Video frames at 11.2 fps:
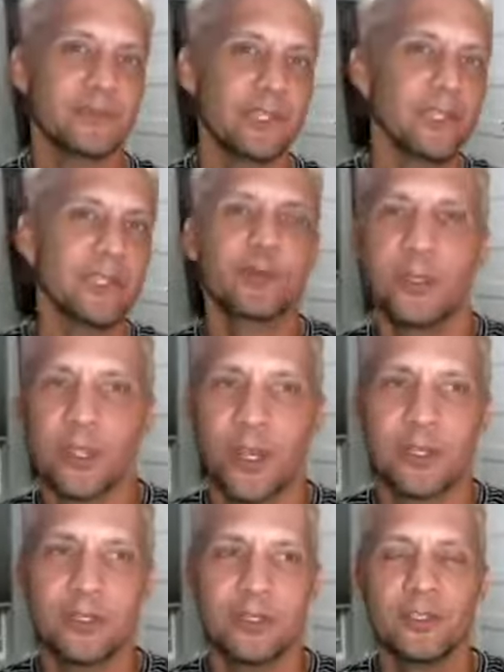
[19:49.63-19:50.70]
And here we
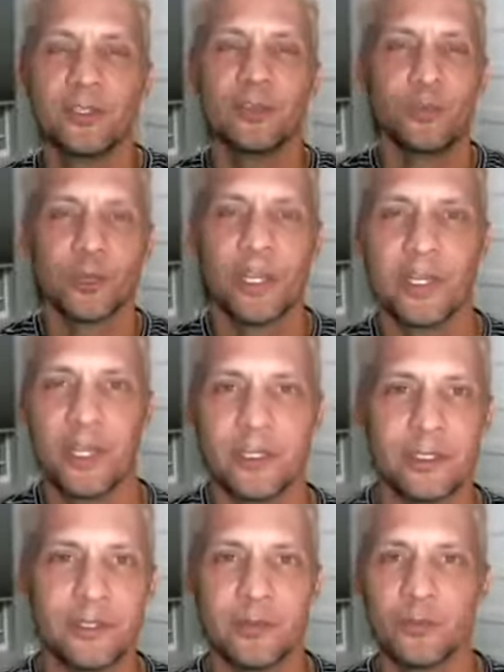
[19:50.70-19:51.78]
are, we're
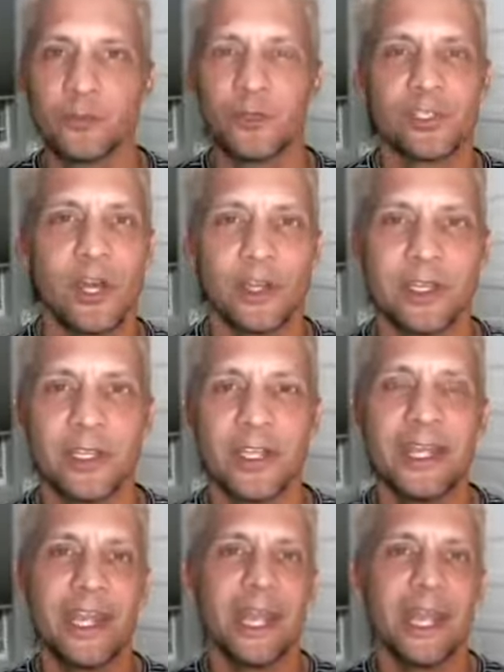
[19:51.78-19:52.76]
connected, we're talking.